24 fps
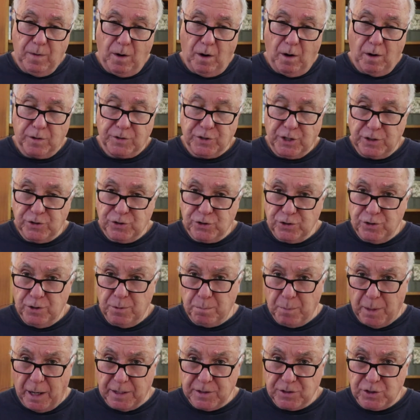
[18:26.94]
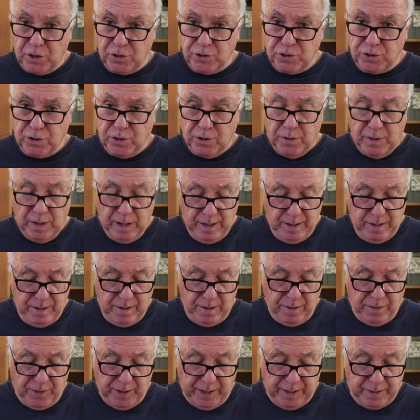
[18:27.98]
Our teacher, my teacher,
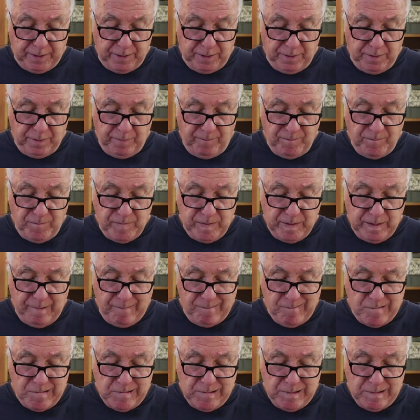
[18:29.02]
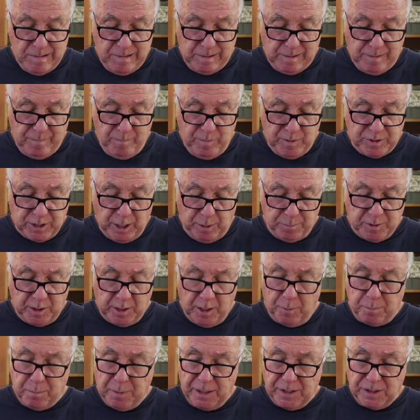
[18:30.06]
Thane, summed
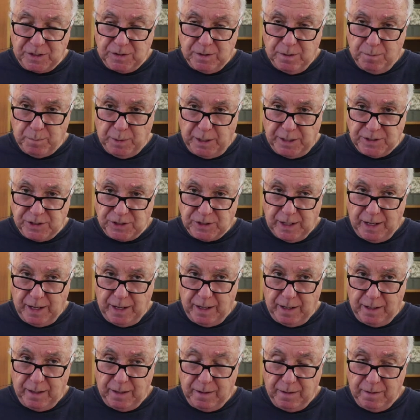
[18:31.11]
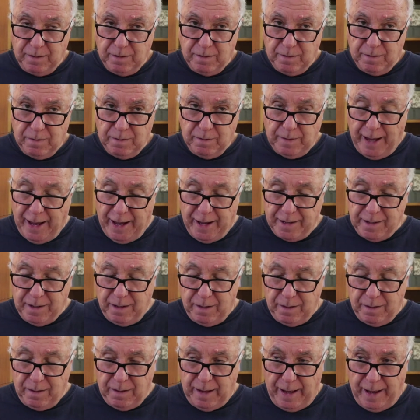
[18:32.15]
it up by saying
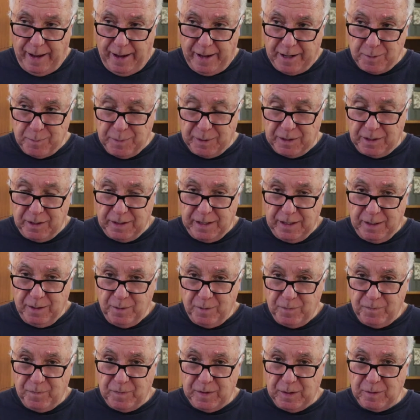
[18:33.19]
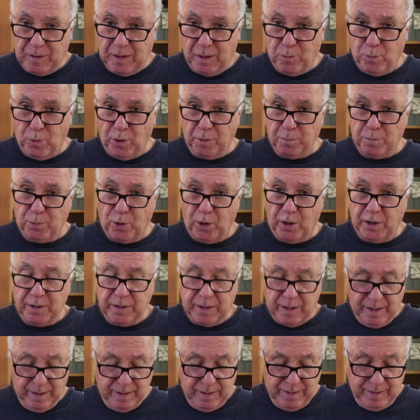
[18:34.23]
adamantly at one
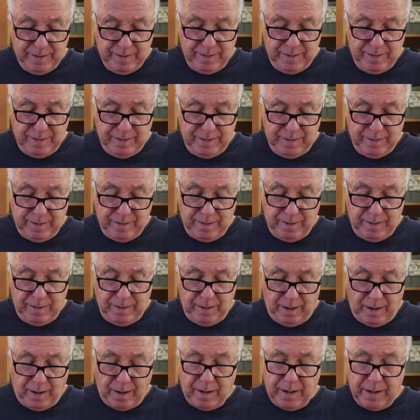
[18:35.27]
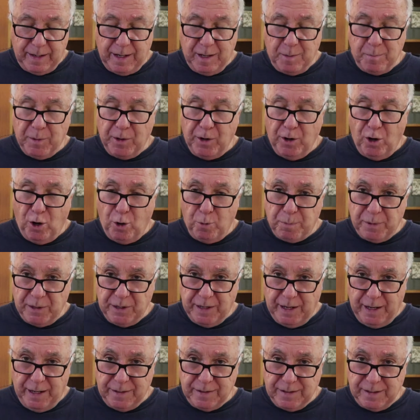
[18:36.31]
point, I am an
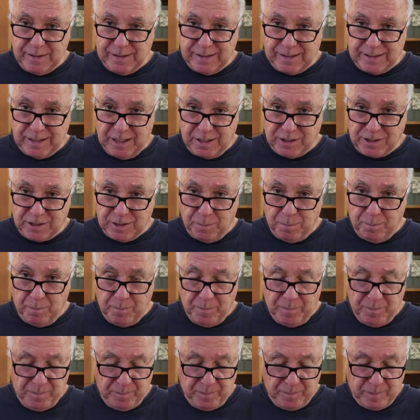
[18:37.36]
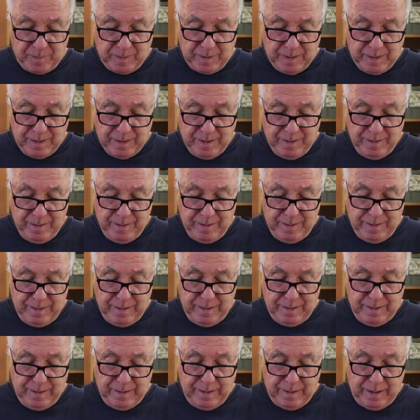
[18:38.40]
open-ended system.
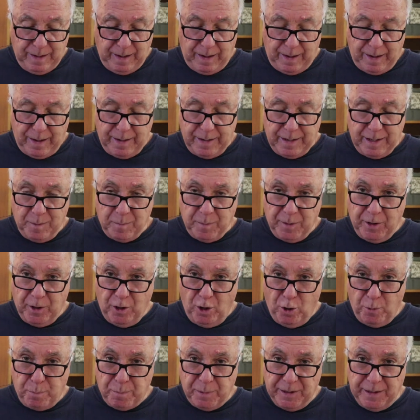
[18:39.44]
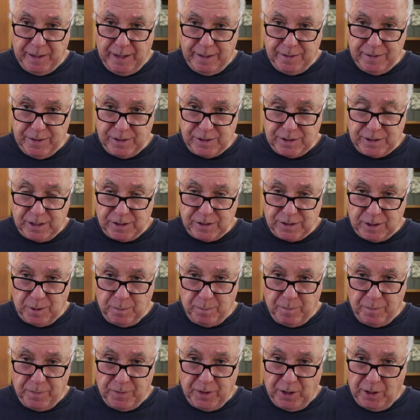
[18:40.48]
I am an open-ended system.